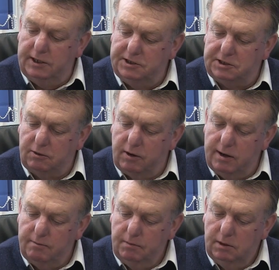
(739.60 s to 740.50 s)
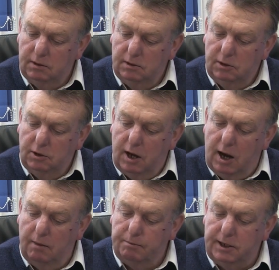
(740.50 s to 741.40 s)
Instagram,
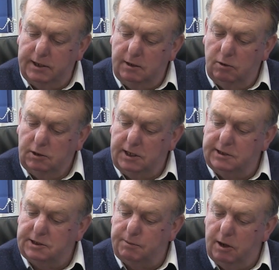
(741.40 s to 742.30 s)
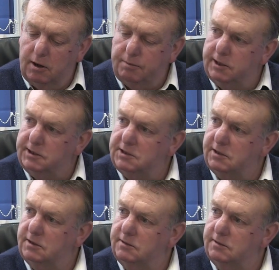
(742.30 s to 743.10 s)
update on kit supplier, please.